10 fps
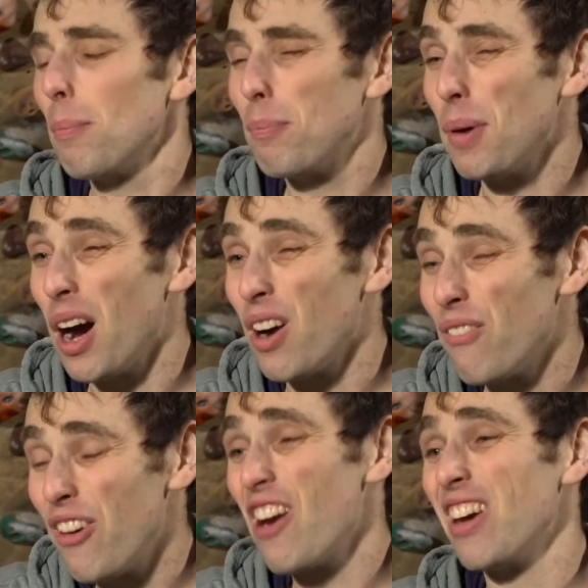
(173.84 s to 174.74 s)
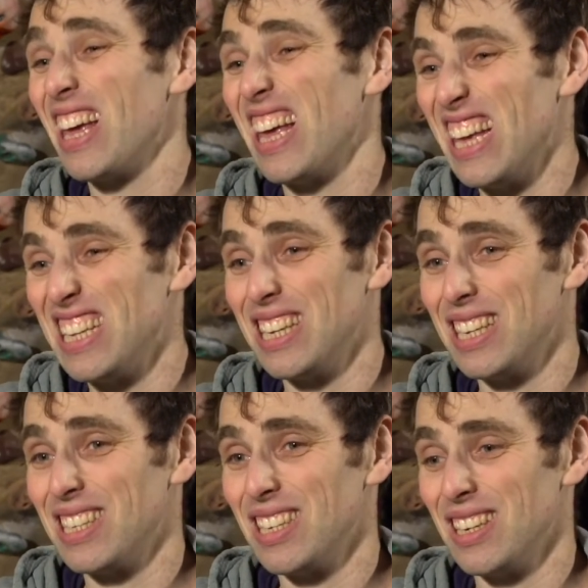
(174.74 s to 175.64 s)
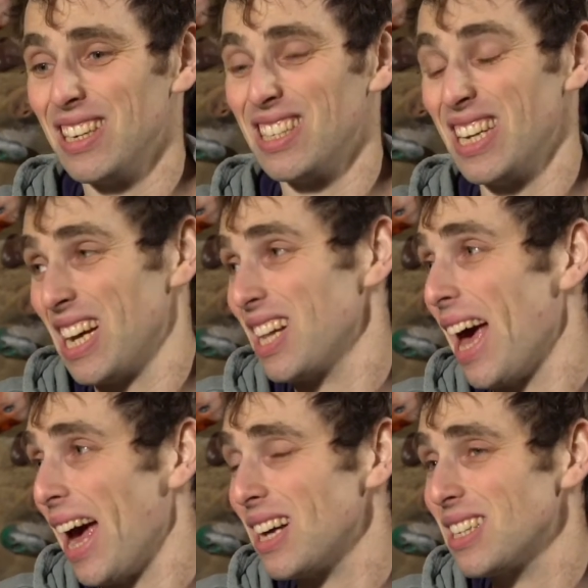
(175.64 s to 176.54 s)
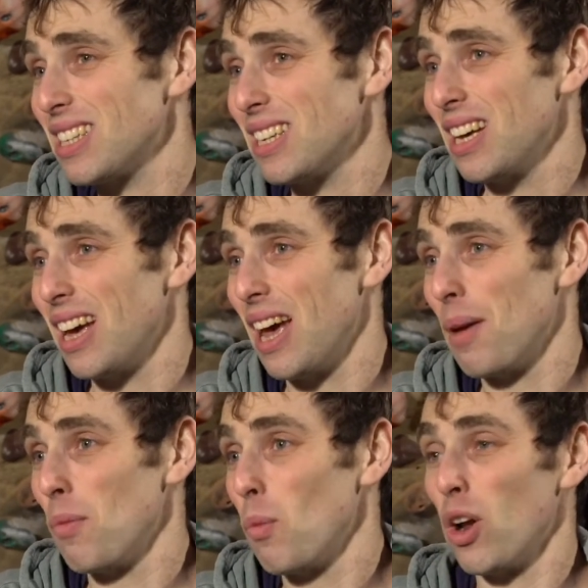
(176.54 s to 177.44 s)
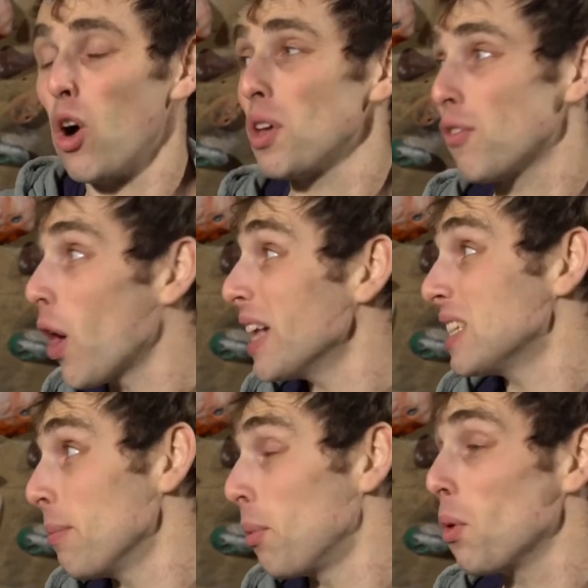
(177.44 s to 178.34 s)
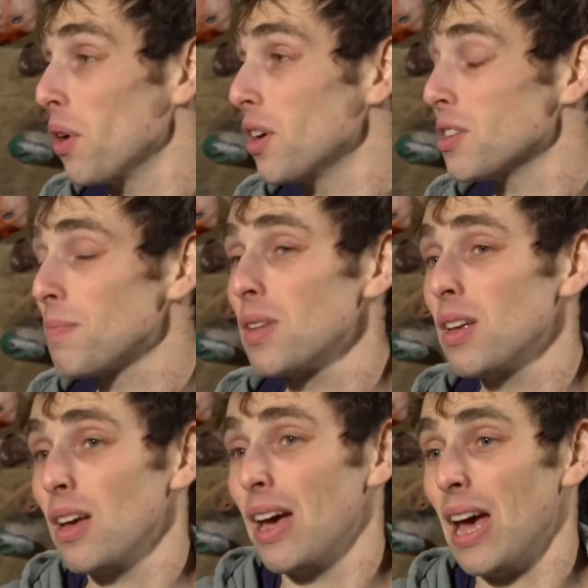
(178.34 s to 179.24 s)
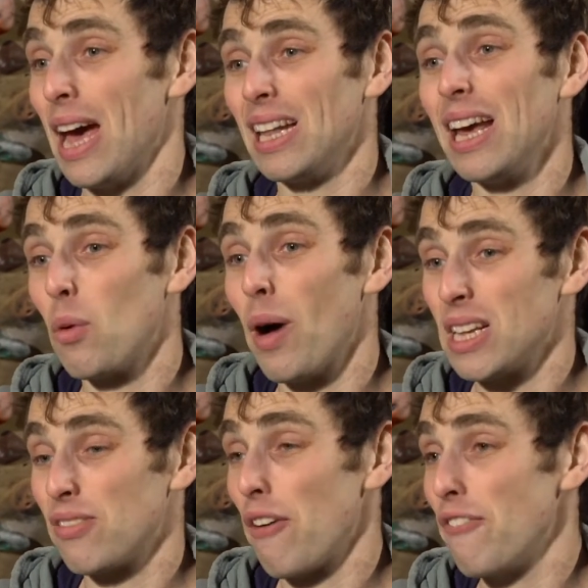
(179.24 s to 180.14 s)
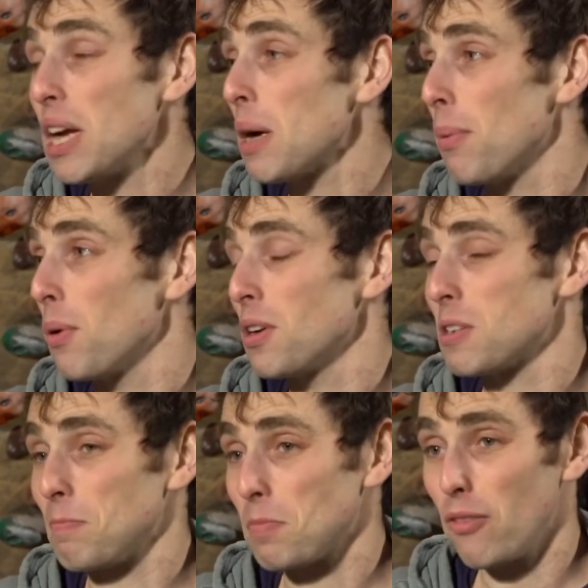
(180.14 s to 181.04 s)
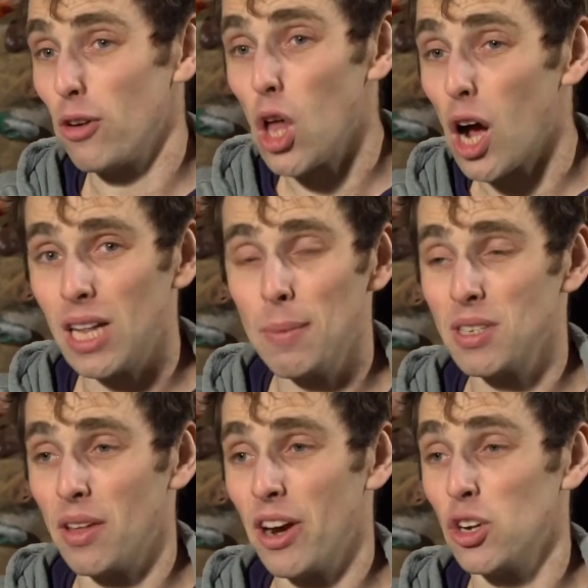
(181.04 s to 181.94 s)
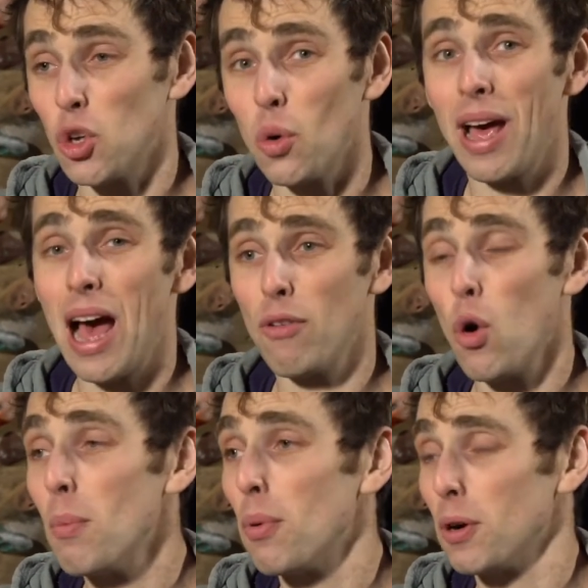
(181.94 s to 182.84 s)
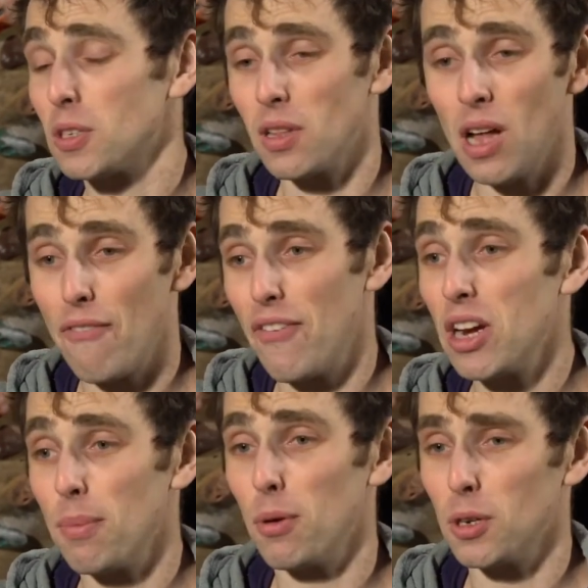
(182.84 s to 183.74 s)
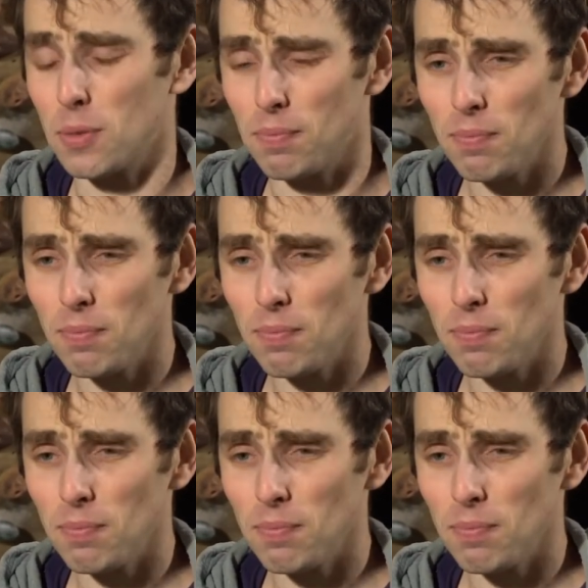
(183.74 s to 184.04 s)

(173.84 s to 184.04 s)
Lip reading: but are very easy to neglect when all you've got is the board. And likewise for a fingerboard, for a lot of climbers out there who don't have home boards, they'll have fingerboards,